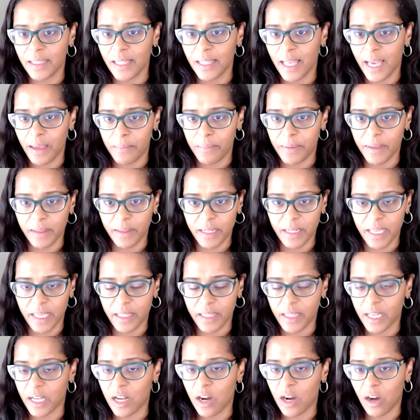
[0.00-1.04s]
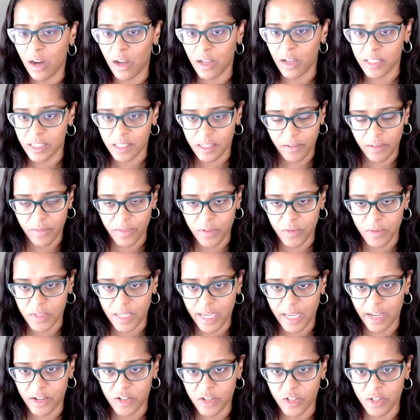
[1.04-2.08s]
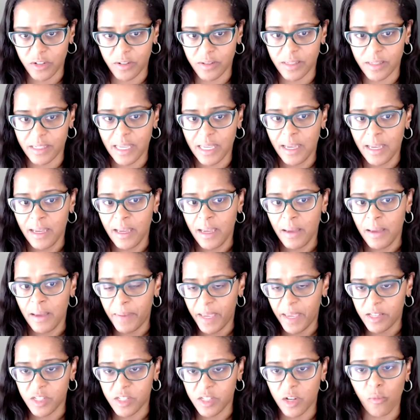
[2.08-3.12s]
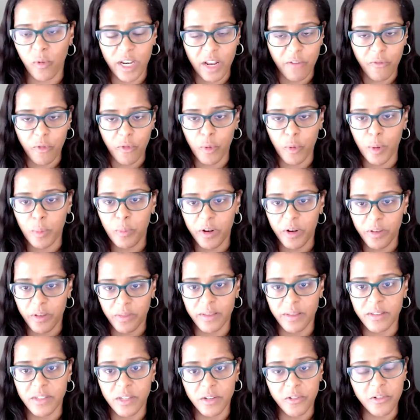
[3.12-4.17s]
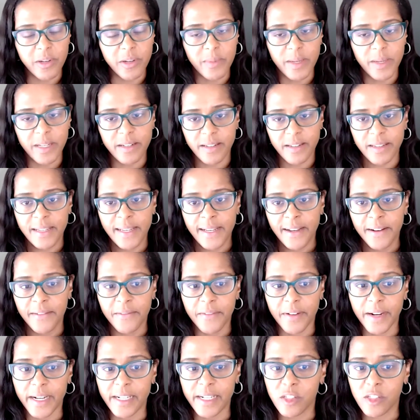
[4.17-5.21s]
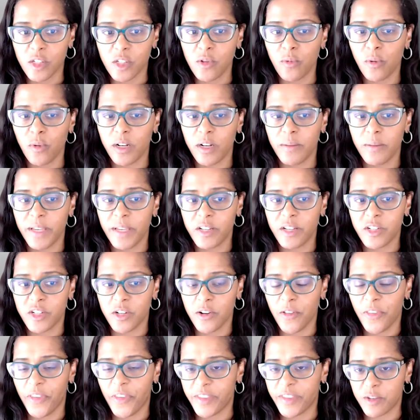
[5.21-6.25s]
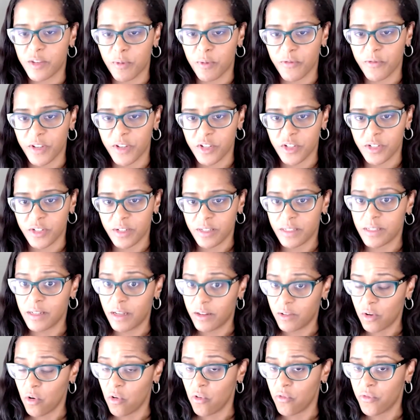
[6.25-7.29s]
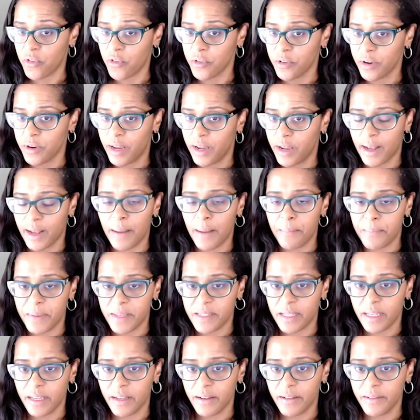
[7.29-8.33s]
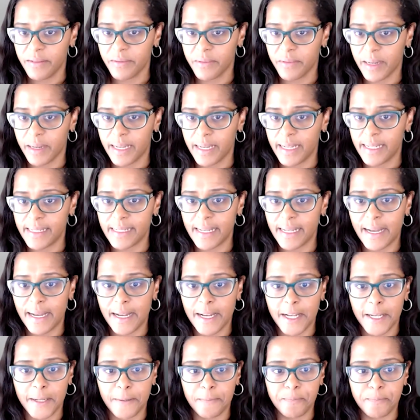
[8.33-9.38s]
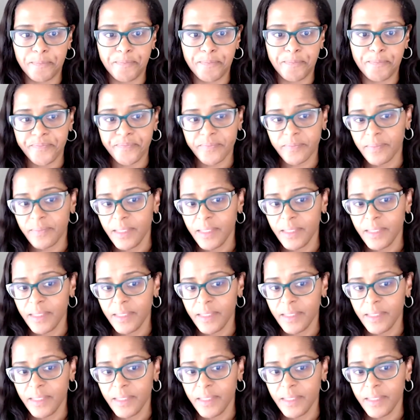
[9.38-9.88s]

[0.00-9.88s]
the liability the cost of those actions based on whatever we put in this agreement right so you want to make sure that this provision is not over encompassing right um,